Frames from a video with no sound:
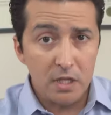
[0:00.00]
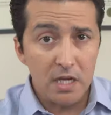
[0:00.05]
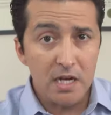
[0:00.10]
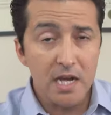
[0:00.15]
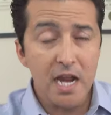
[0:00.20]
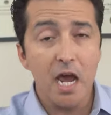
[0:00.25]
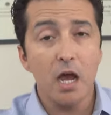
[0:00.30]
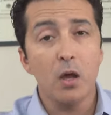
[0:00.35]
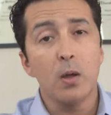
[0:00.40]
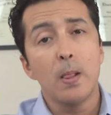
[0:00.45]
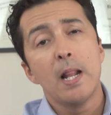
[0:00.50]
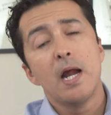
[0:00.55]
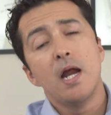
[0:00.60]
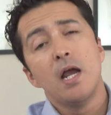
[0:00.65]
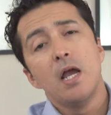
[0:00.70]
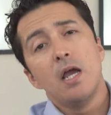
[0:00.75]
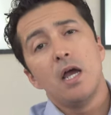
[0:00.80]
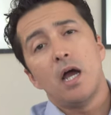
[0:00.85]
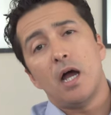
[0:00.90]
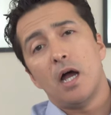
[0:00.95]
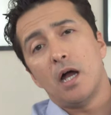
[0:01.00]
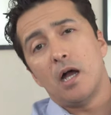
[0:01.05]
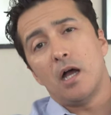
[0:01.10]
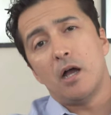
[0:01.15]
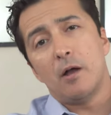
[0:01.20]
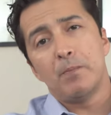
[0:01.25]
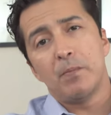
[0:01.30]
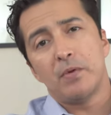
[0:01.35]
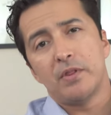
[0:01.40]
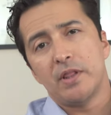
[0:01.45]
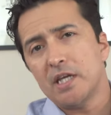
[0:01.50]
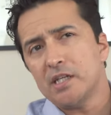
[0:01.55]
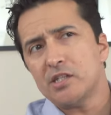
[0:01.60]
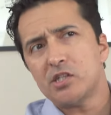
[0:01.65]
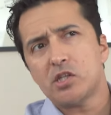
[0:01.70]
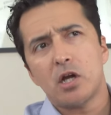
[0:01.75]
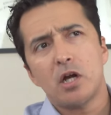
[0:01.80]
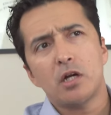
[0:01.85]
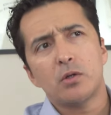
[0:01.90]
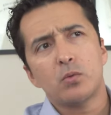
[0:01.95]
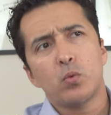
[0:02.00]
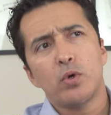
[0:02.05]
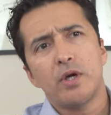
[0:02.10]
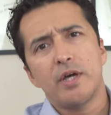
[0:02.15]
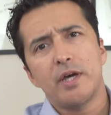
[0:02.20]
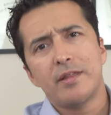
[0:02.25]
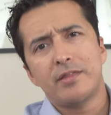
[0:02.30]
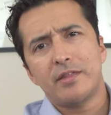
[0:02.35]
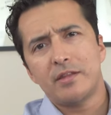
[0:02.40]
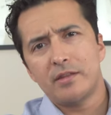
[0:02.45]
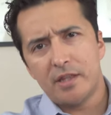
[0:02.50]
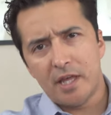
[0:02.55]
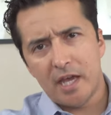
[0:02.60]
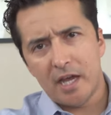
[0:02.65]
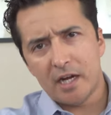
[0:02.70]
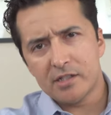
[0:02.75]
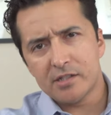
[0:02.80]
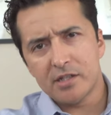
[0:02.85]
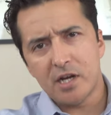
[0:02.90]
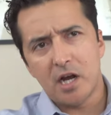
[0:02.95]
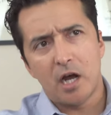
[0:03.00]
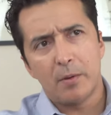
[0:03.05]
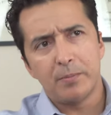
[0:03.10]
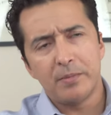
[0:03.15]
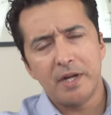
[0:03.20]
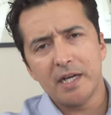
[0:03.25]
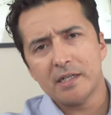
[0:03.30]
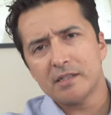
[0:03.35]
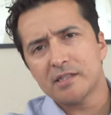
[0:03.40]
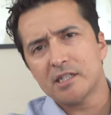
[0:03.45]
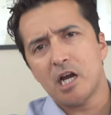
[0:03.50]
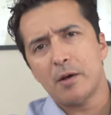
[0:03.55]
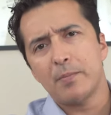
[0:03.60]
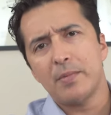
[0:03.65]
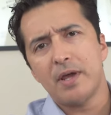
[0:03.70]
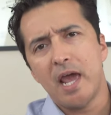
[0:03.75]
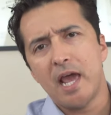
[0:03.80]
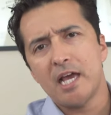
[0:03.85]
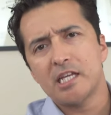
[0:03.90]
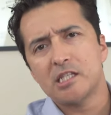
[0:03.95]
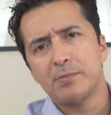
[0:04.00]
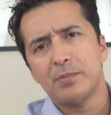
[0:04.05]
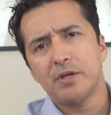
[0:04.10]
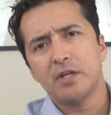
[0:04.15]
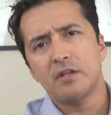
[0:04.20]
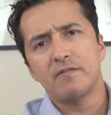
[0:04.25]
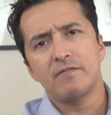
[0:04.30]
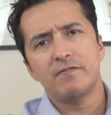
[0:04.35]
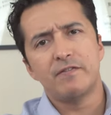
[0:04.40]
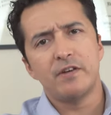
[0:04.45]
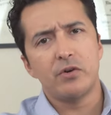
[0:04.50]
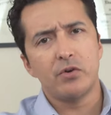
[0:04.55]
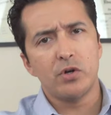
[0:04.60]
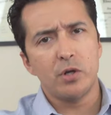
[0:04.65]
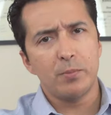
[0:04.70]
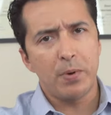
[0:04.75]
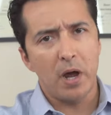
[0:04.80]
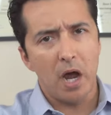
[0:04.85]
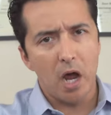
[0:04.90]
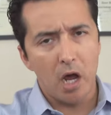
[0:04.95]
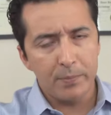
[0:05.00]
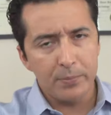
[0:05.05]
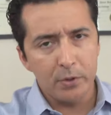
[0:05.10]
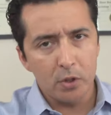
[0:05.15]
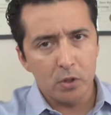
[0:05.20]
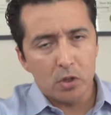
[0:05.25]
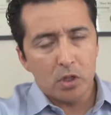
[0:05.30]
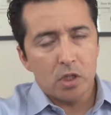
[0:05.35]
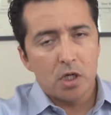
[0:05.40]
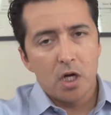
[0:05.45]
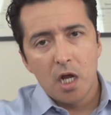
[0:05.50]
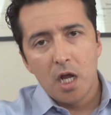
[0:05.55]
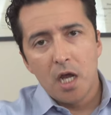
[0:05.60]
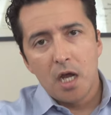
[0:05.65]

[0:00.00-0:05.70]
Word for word: Now, let's start with Dexcom. Dexcom has been very popular.